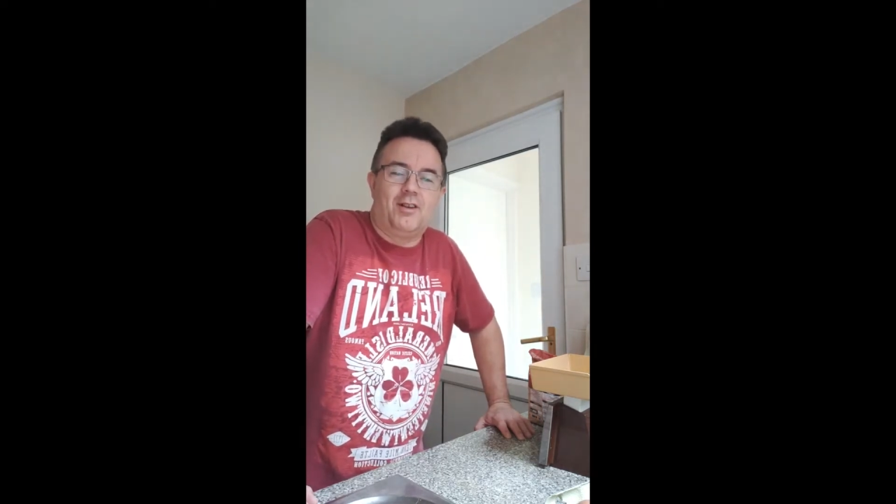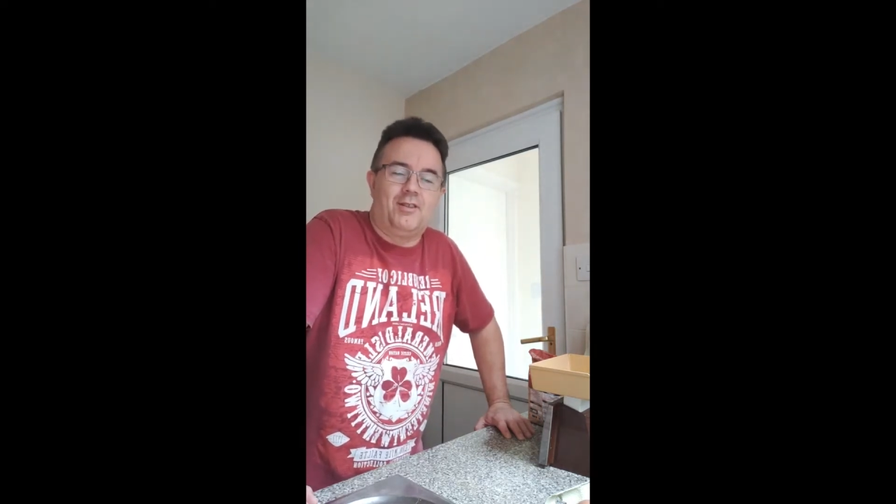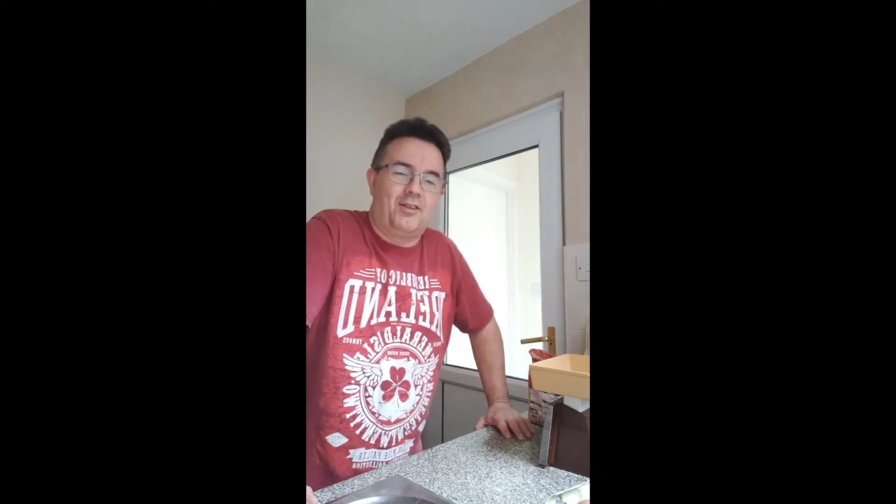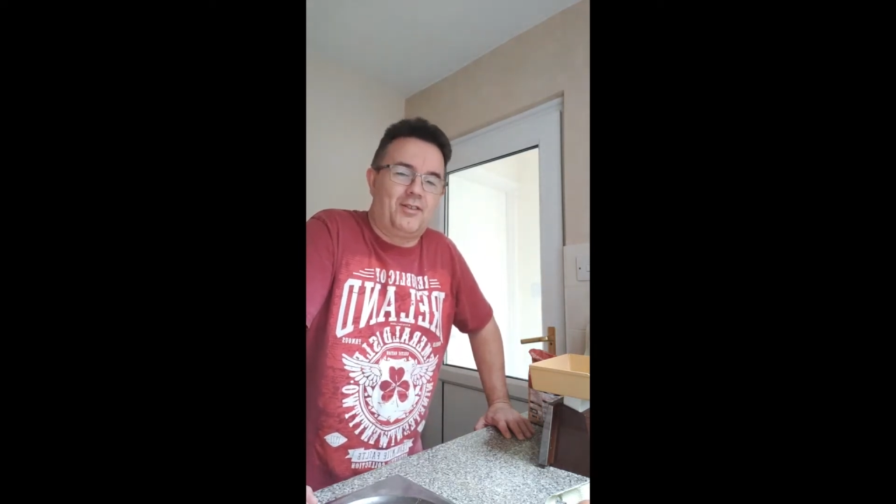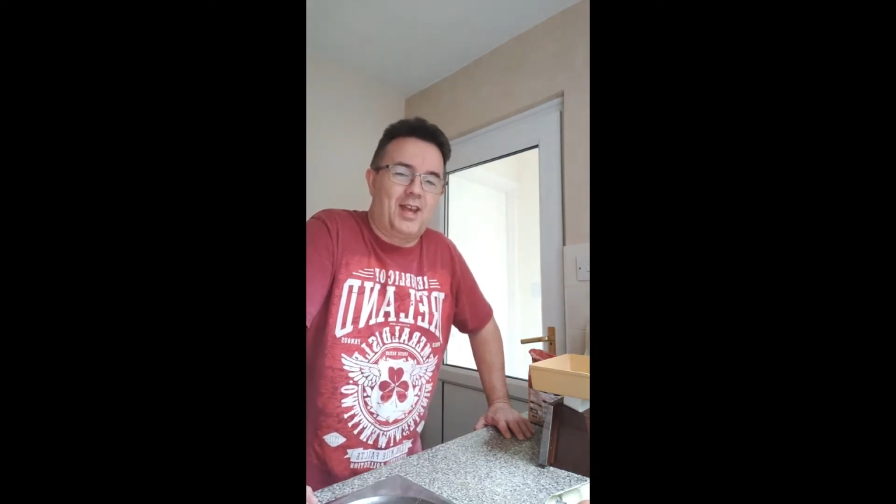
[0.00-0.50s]

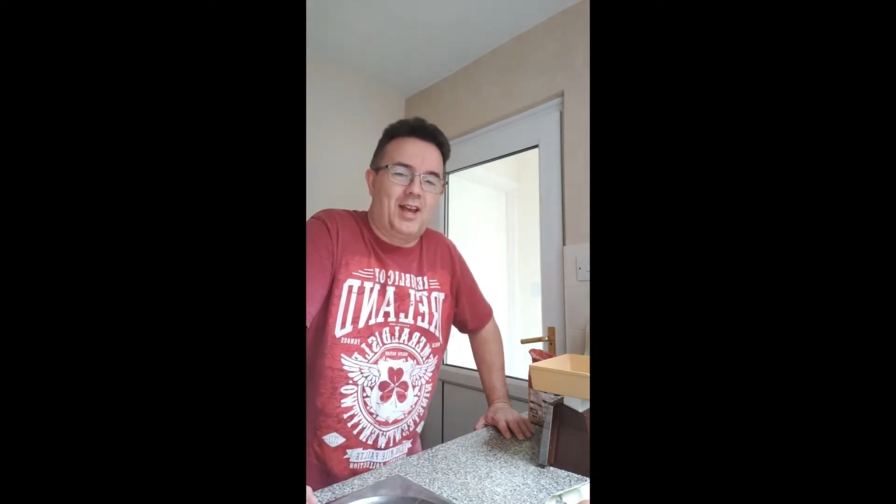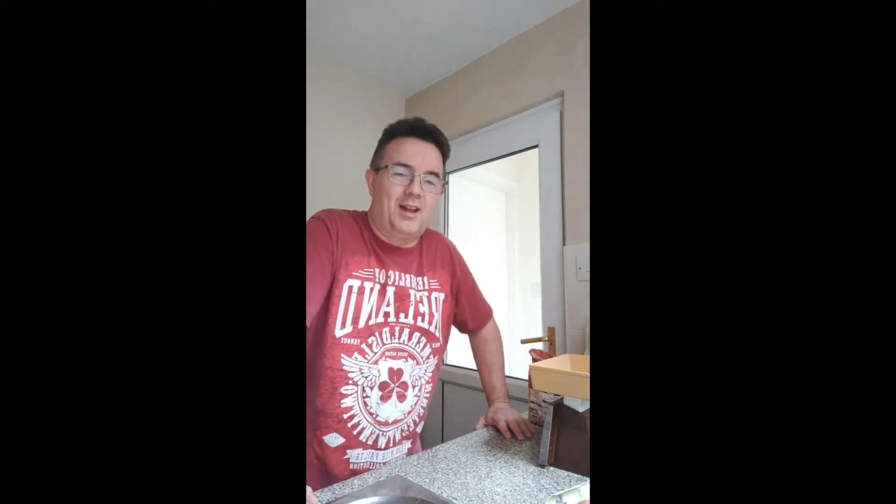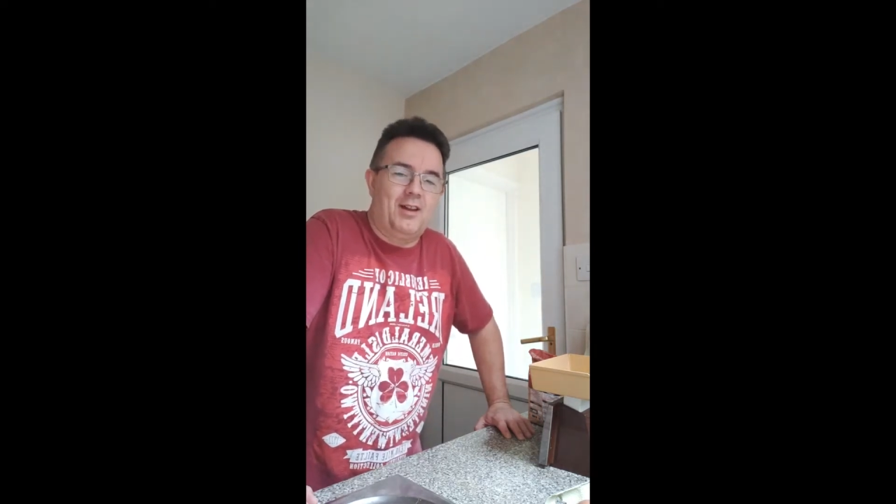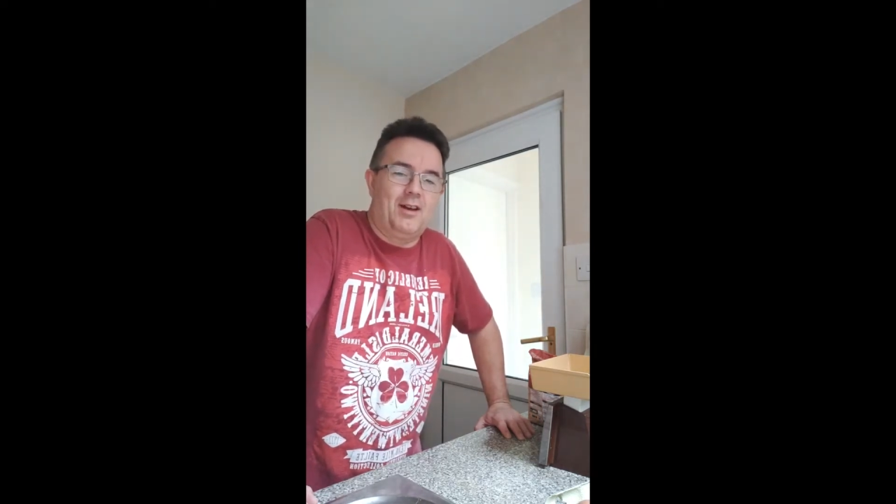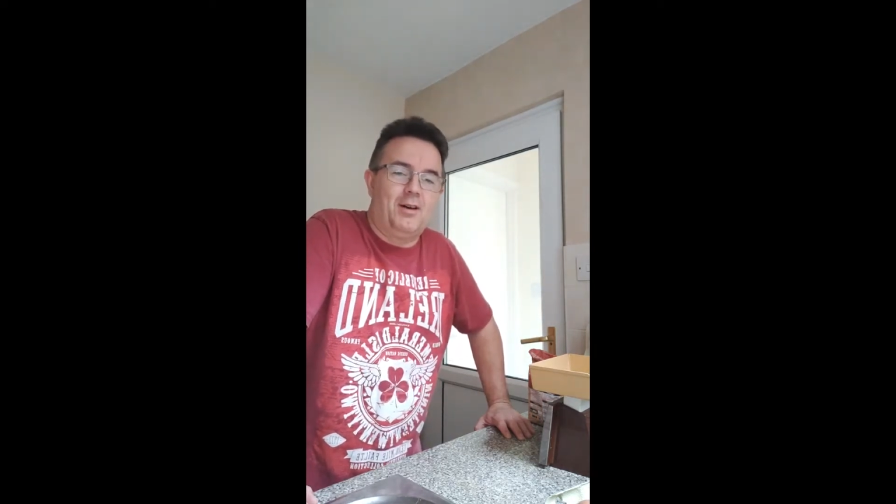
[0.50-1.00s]

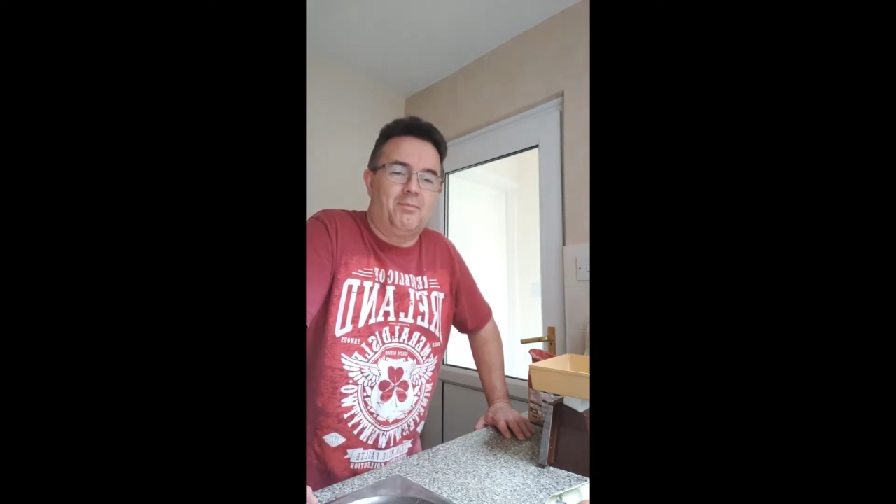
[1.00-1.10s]
Nutella,